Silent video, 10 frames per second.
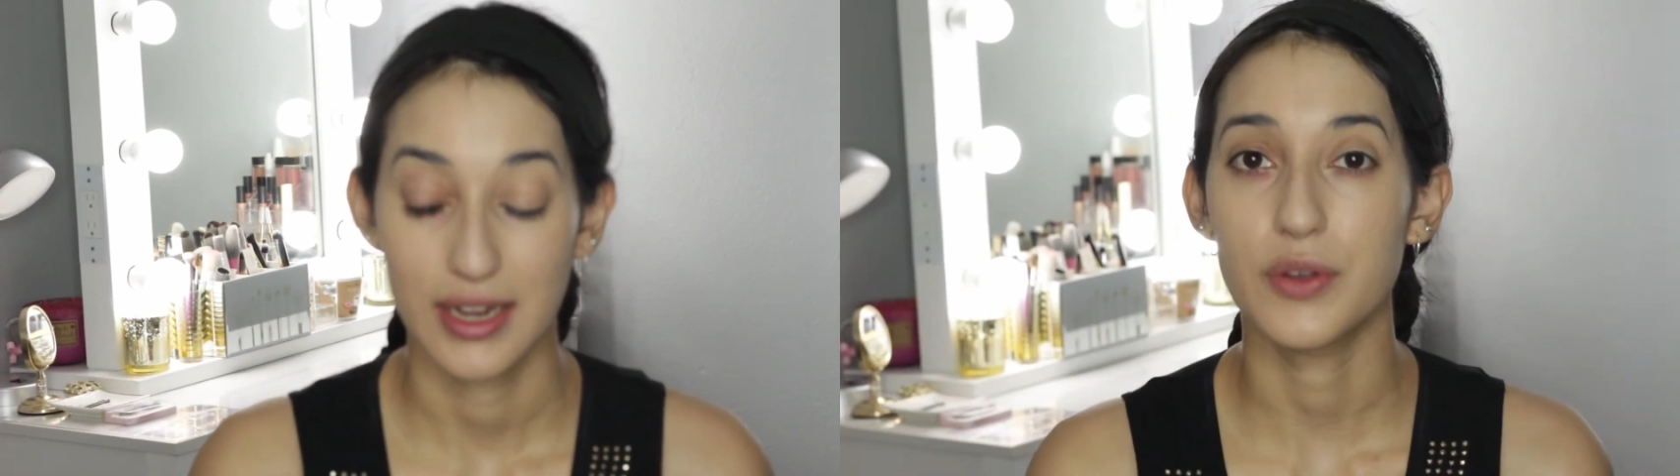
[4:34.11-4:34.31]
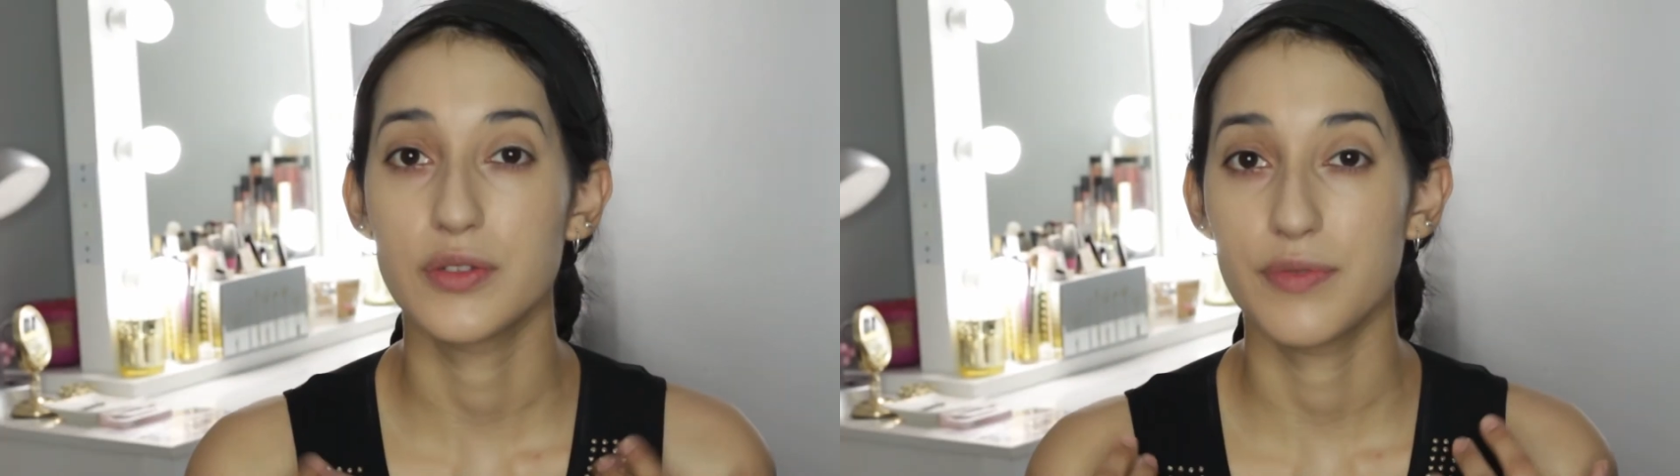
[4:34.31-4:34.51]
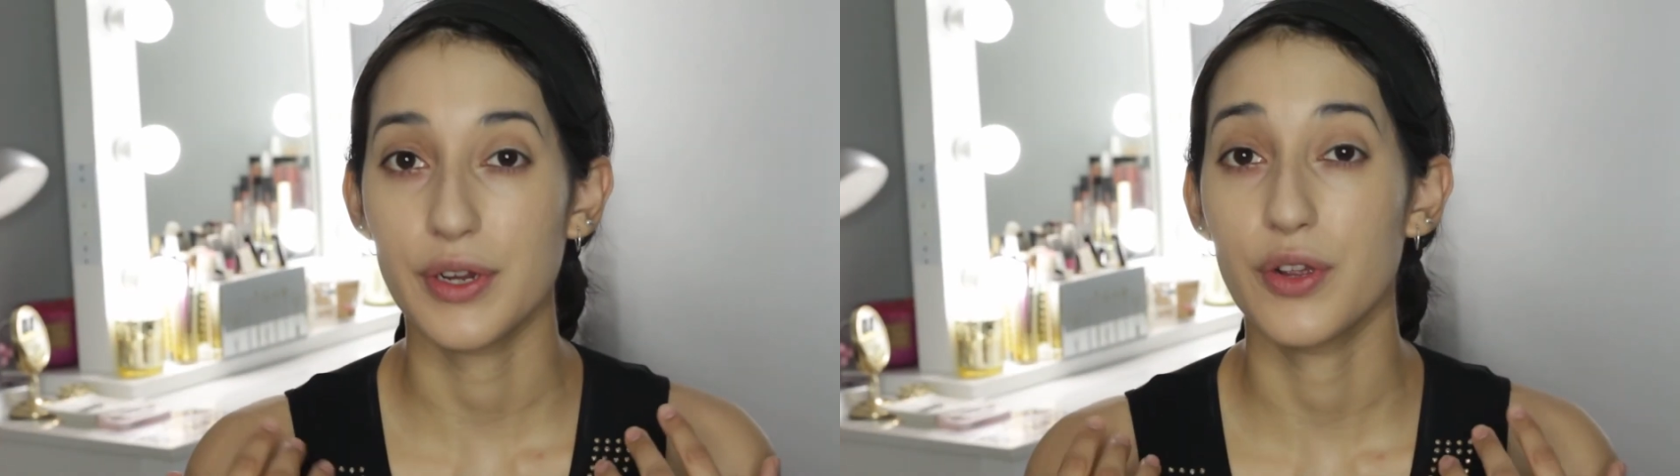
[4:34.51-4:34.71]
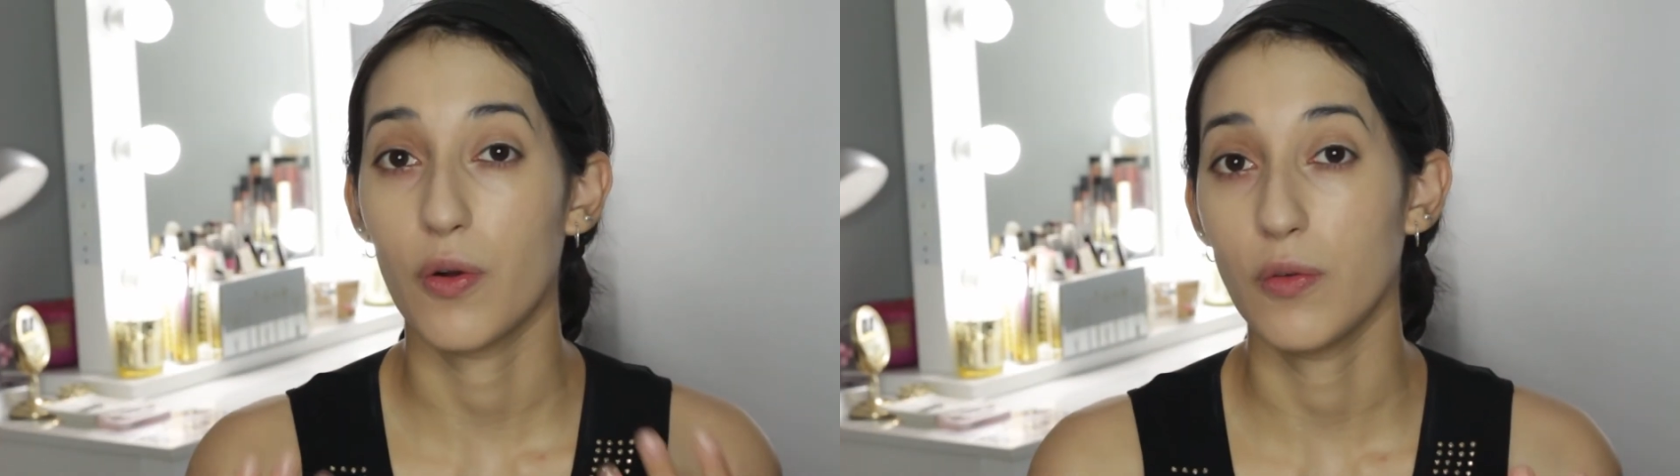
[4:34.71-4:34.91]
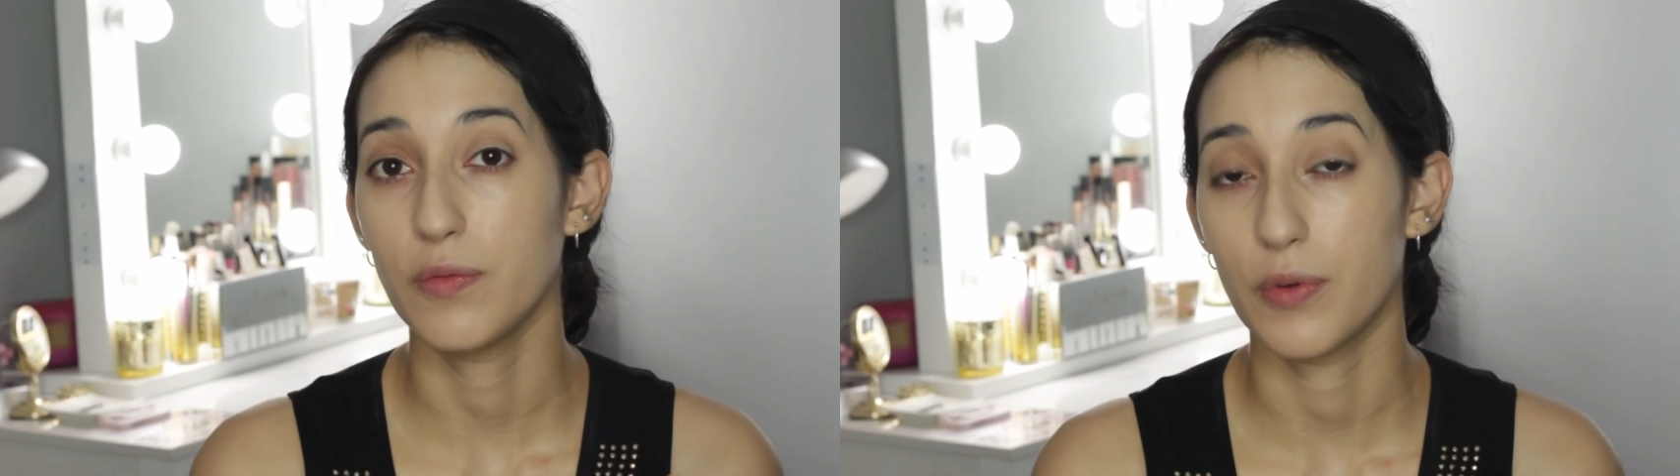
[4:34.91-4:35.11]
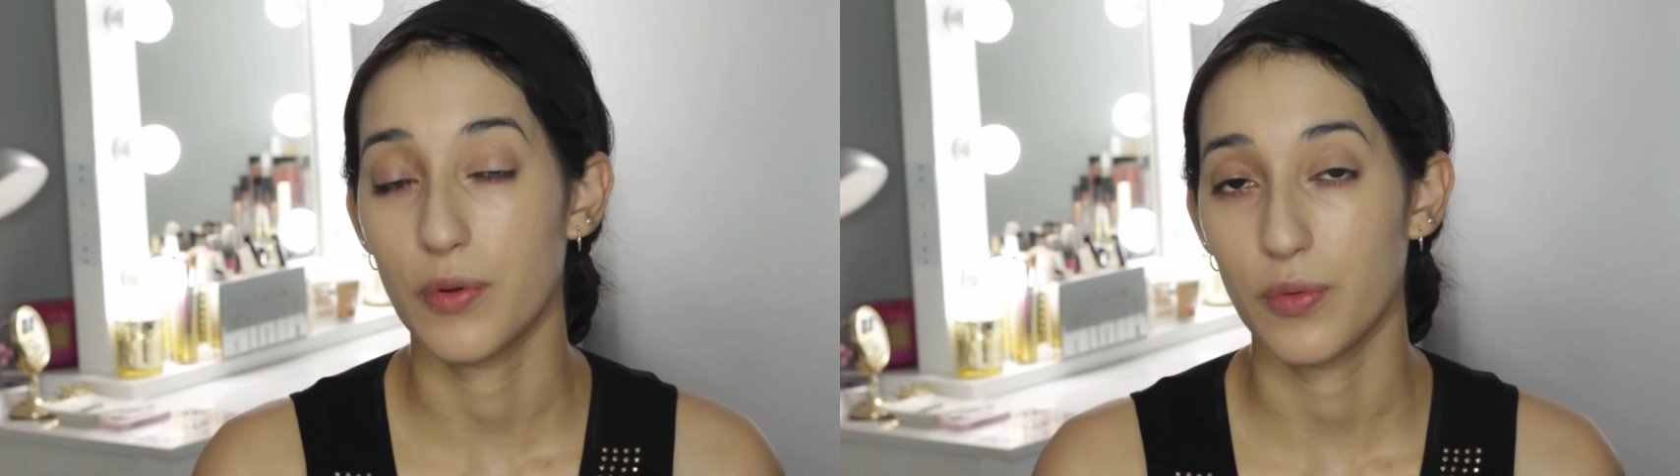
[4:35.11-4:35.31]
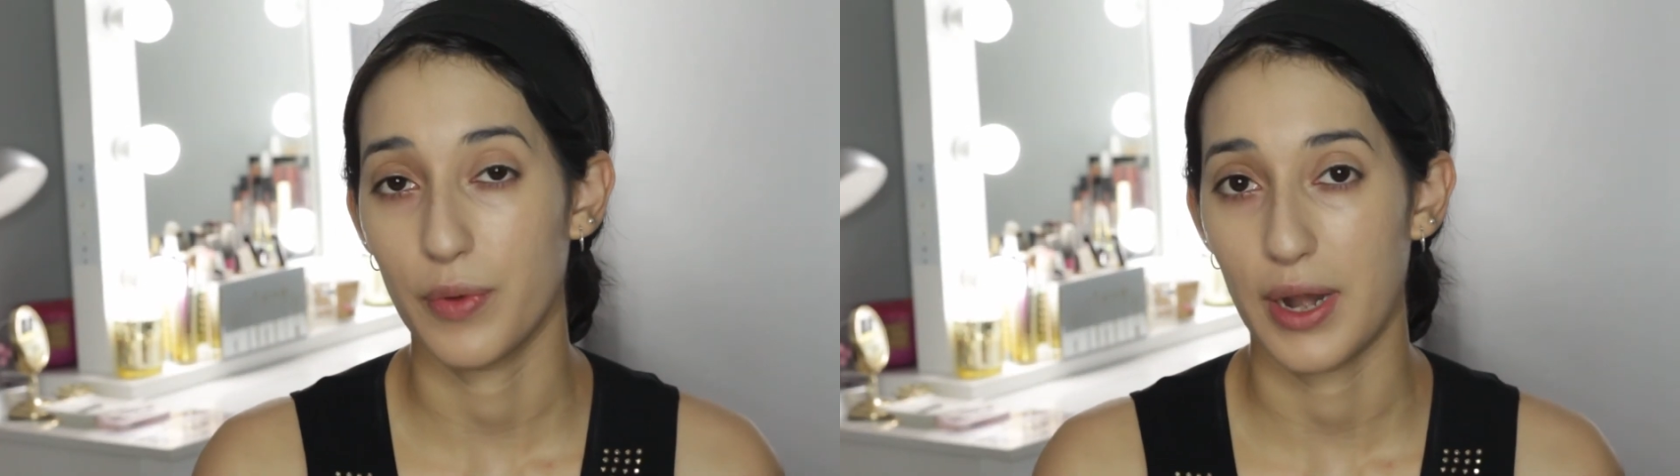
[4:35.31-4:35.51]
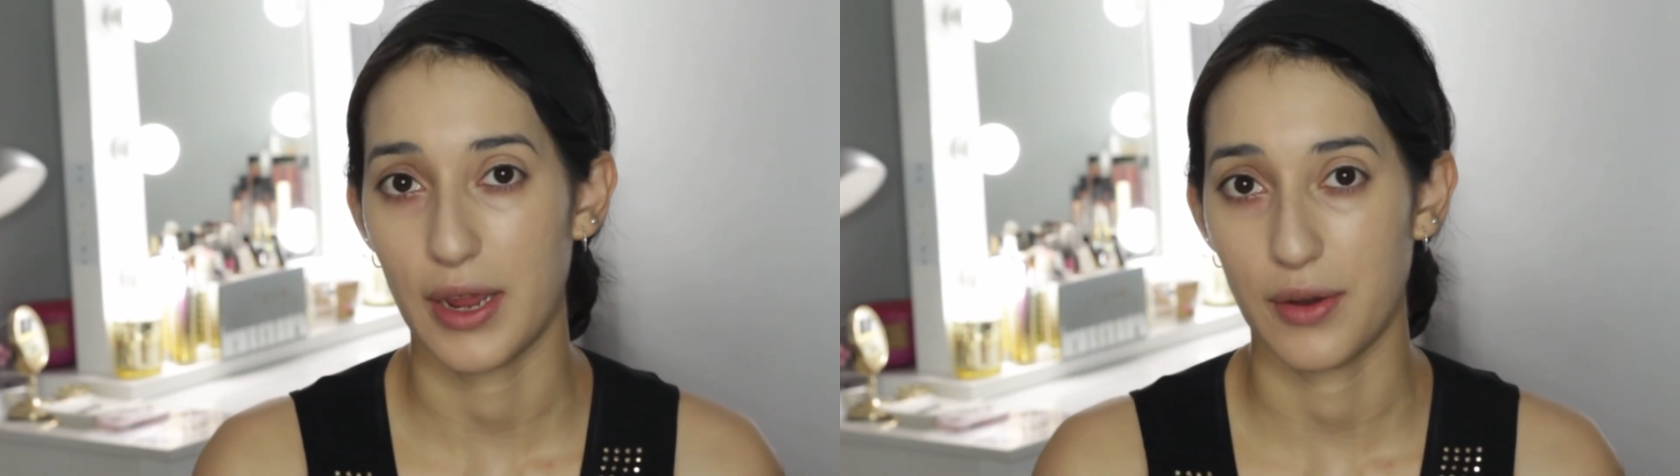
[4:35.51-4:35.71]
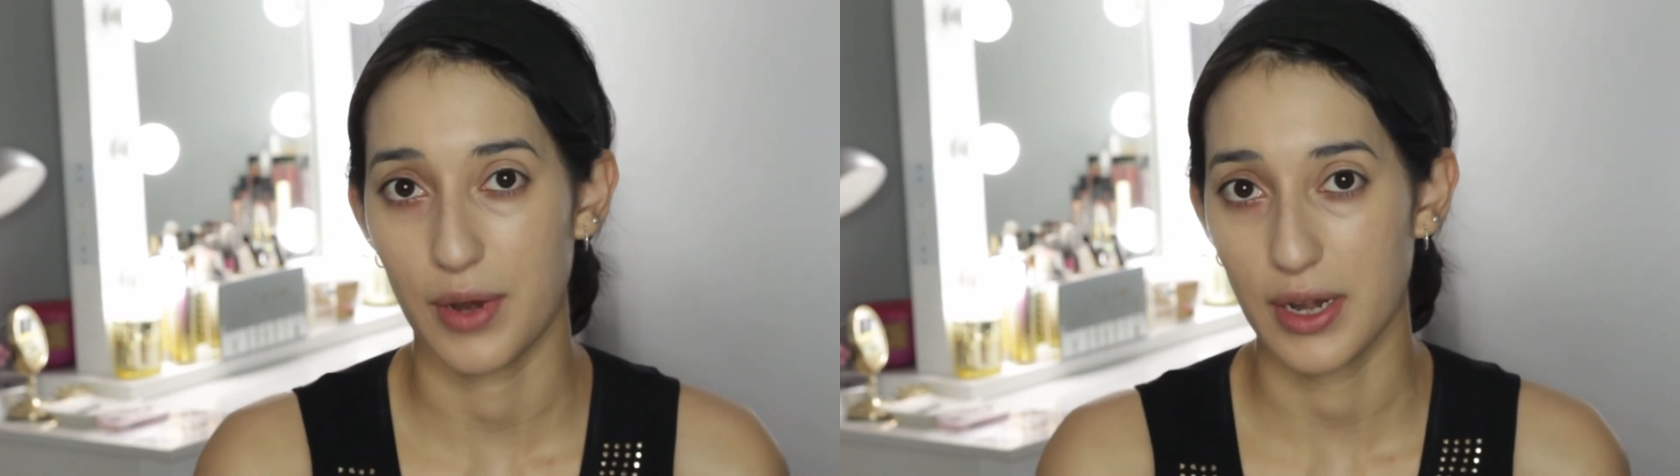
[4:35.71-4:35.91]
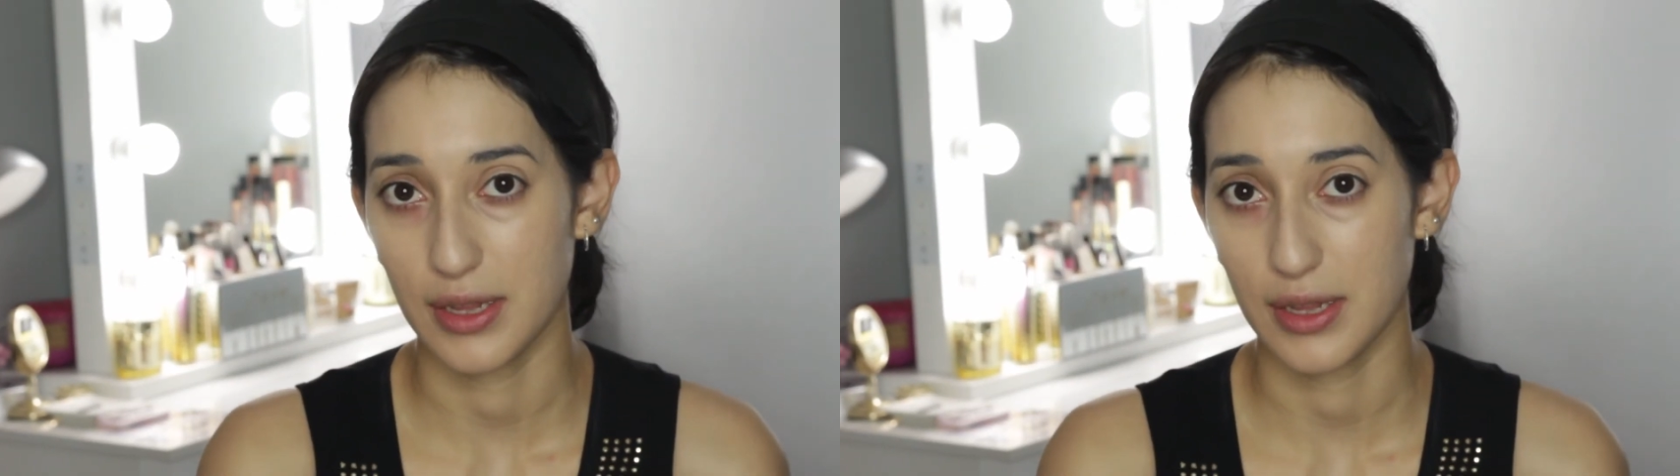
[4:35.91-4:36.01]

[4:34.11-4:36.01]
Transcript: I was very hopeful when I read